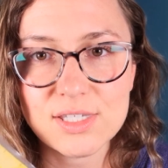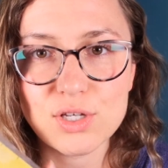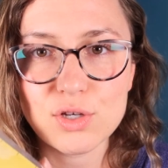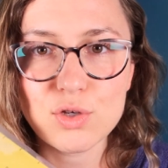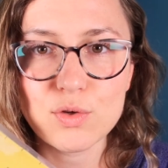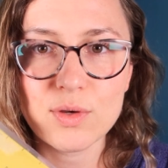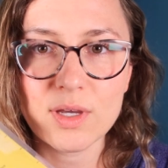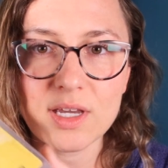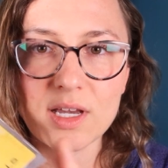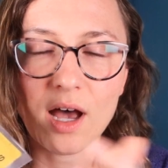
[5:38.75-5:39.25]
So
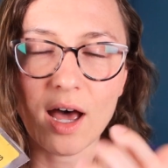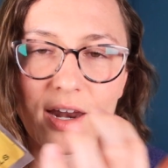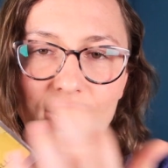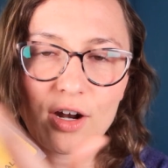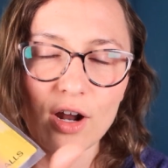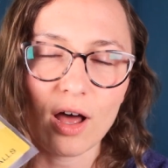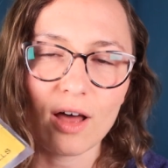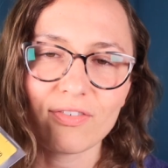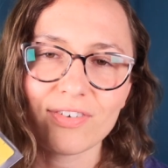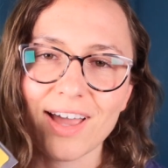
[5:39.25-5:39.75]
you can cut
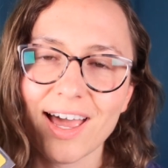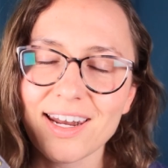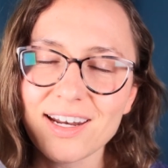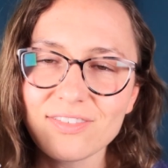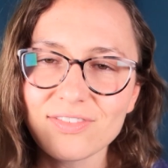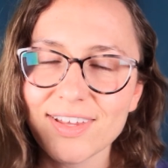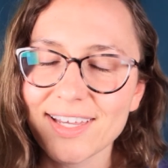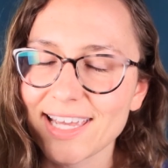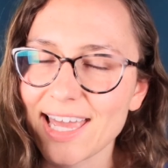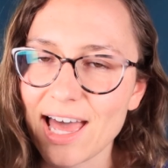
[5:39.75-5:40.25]
it off, kind
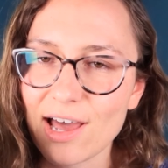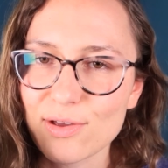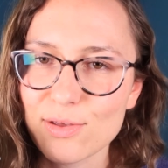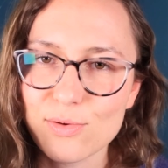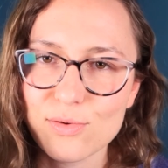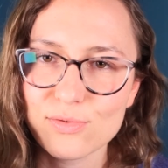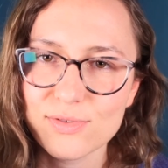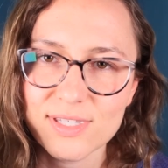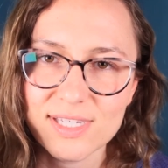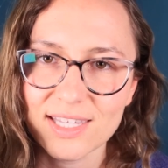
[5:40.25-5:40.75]
of like how
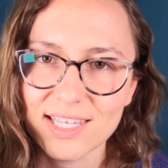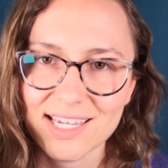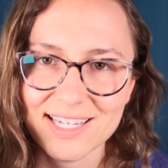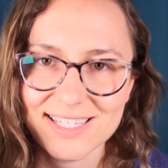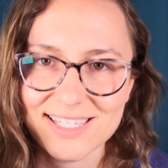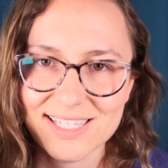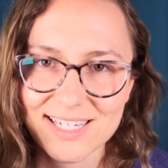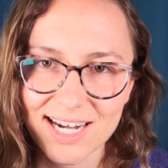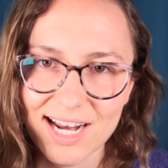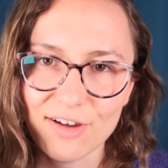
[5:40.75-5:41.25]
you see like a
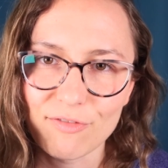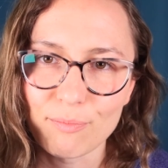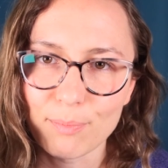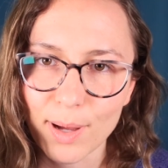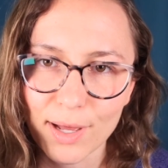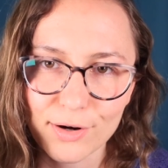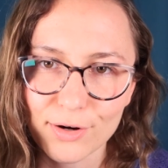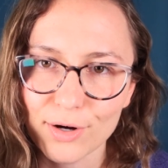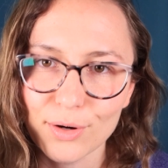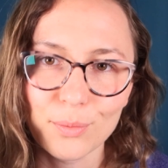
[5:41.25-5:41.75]
stick of
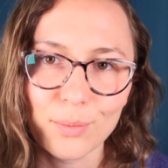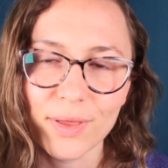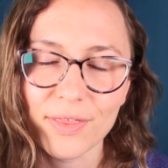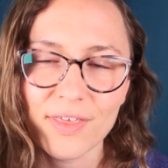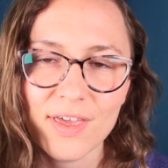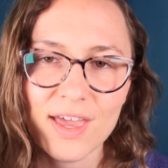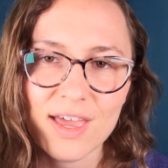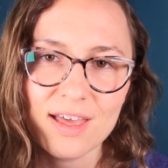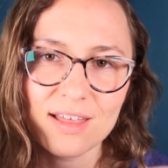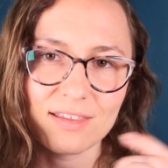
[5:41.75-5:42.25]
butter with
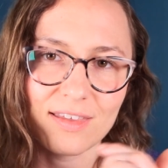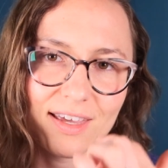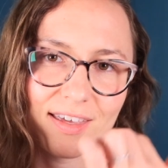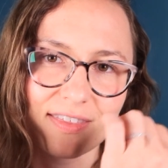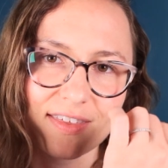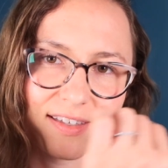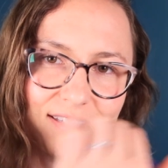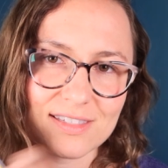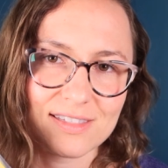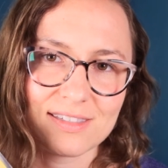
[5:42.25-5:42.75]
like
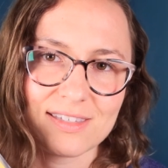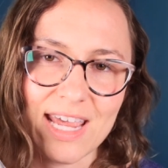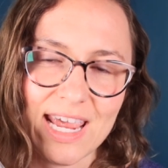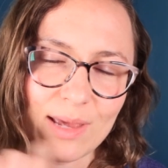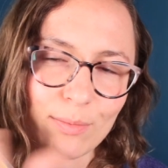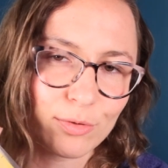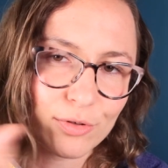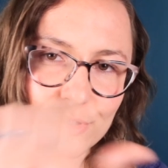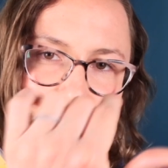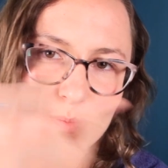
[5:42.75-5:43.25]
the
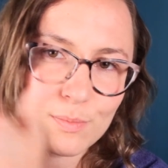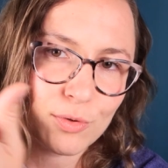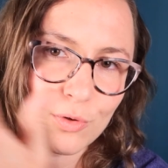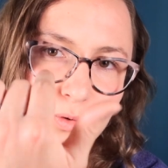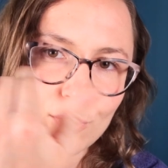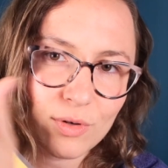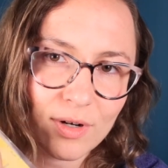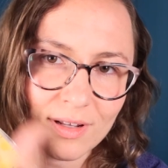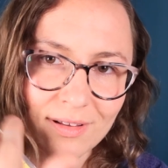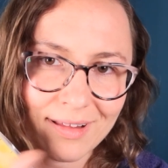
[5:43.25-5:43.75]

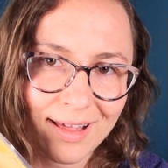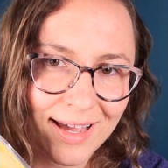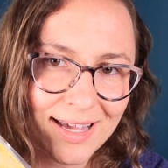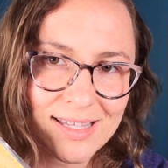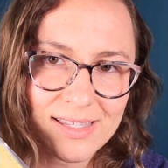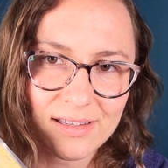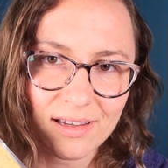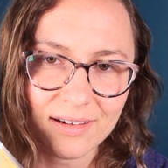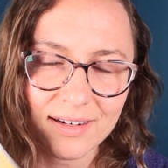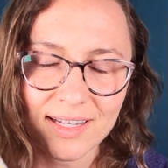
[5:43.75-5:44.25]
tablespoon
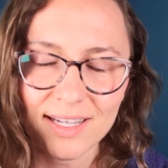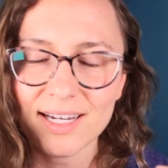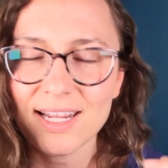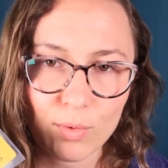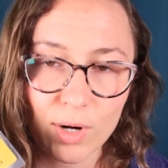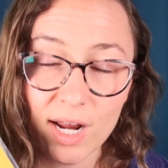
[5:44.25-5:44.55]
lines on it.